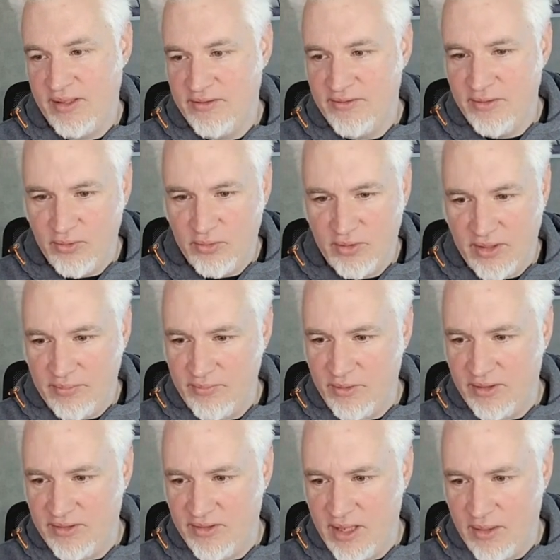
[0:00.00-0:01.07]
still looking
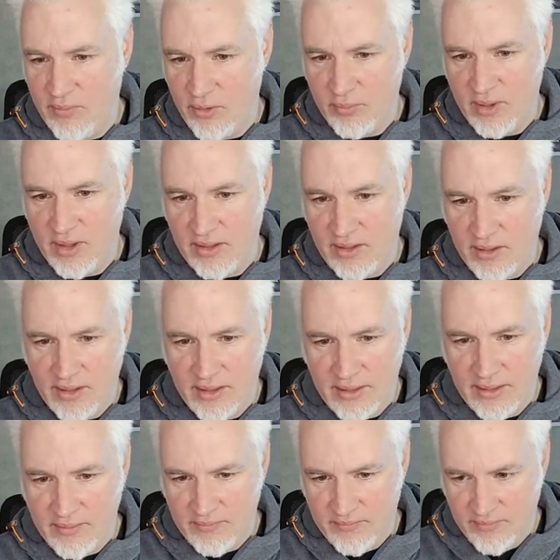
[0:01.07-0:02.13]
very cyberpunk.
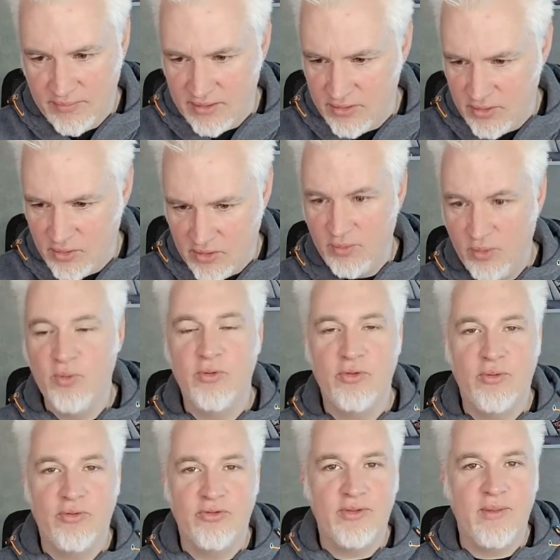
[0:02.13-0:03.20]
This could
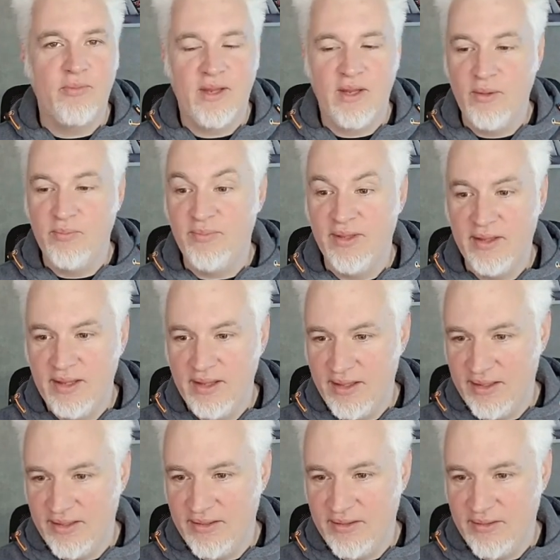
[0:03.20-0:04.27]
also somehow be
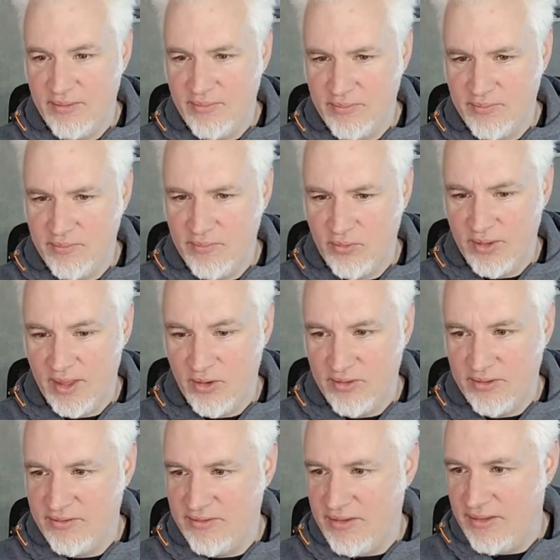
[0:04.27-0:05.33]
a
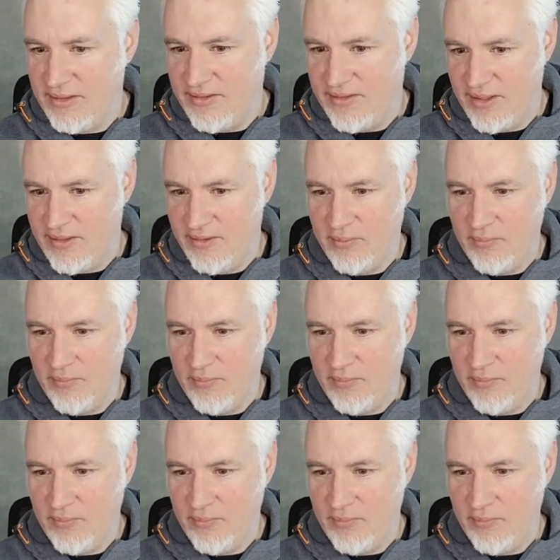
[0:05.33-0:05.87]
crowded city center,